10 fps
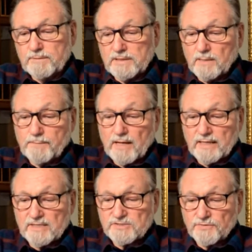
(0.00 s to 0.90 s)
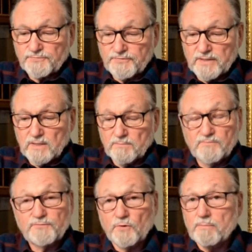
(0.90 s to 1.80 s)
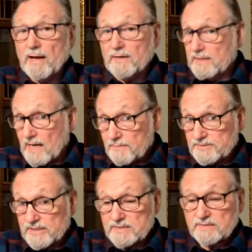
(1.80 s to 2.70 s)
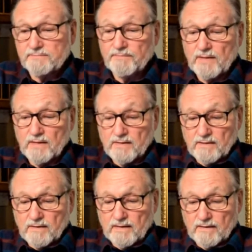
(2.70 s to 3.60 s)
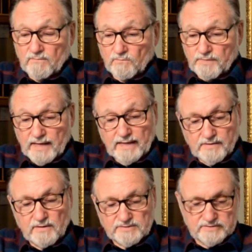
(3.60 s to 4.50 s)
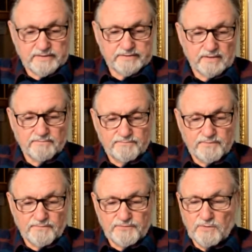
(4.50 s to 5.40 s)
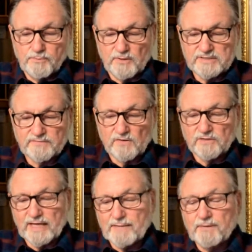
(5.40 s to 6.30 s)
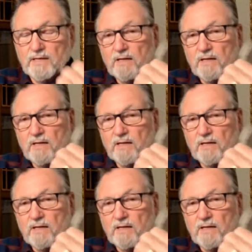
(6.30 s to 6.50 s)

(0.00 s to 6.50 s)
clear polyester film for mounting objects. And there's just a few points of overlap.